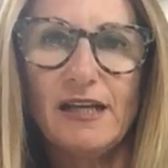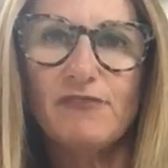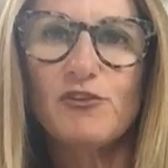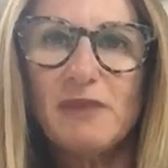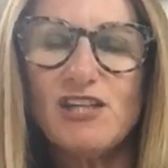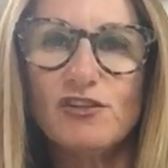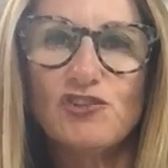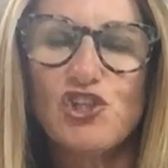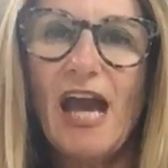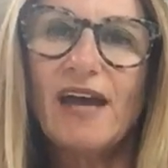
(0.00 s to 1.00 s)

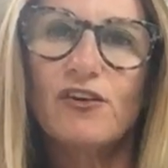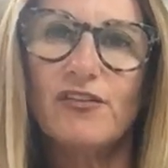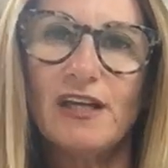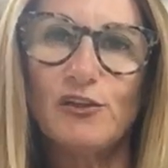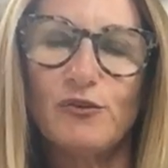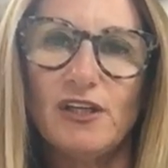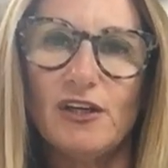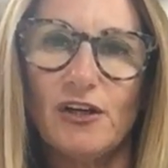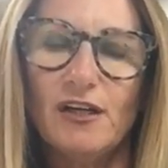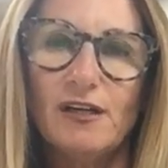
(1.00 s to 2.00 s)
information chatter that you
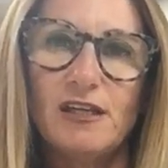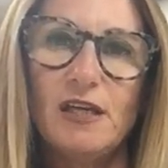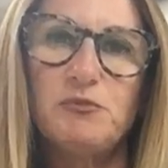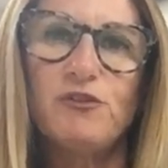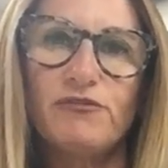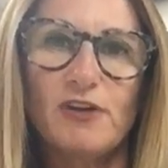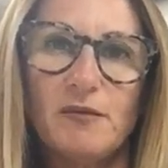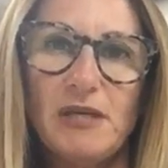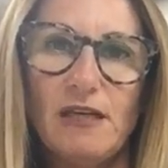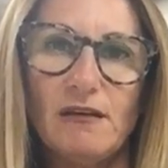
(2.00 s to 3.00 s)
hear keep you
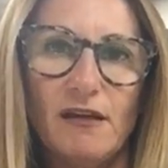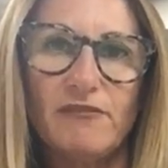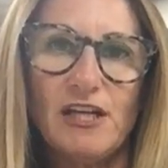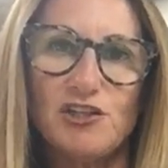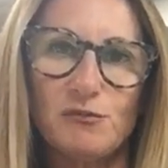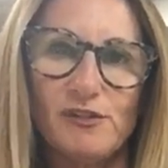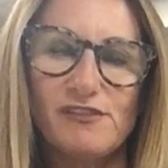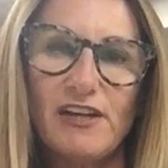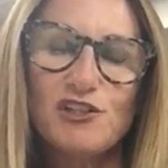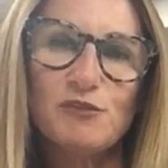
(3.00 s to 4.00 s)
from eating
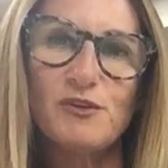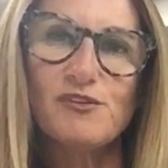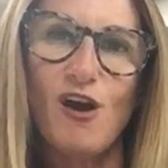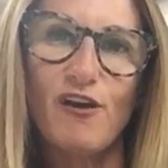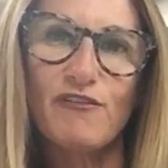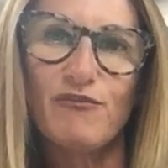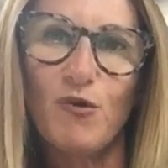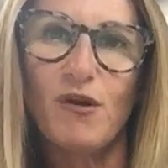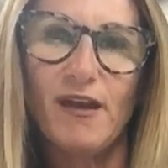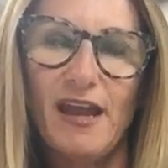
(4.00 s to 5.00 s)
vegetables. Vegetables are
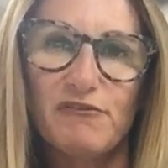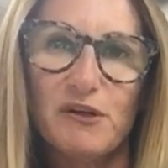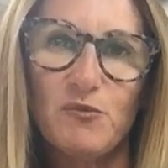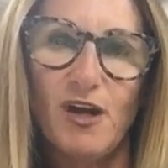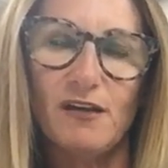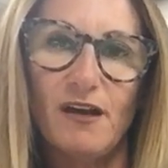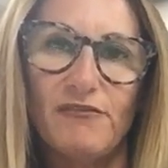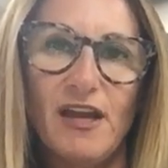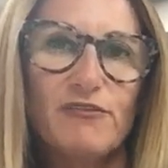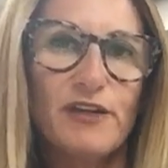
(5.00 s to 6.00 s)
for everyone
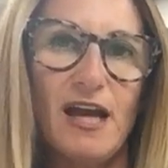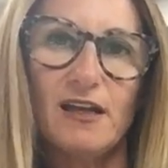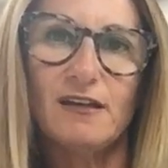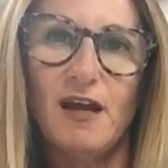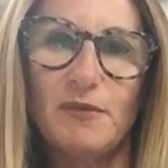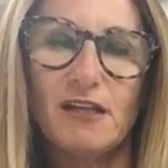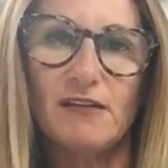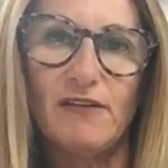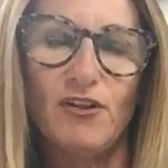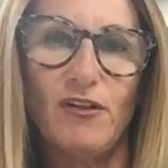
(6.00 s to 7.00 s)
of every economic
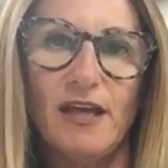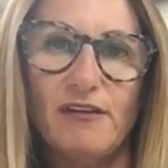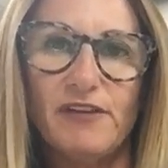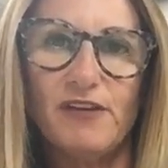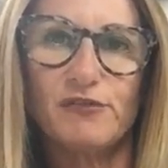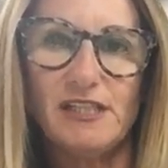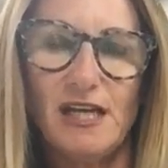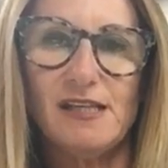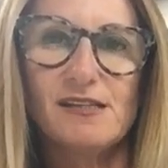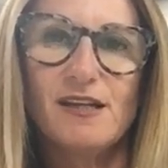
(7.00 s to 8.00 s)
level and of every
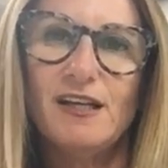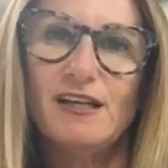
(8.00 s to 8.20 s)
taste.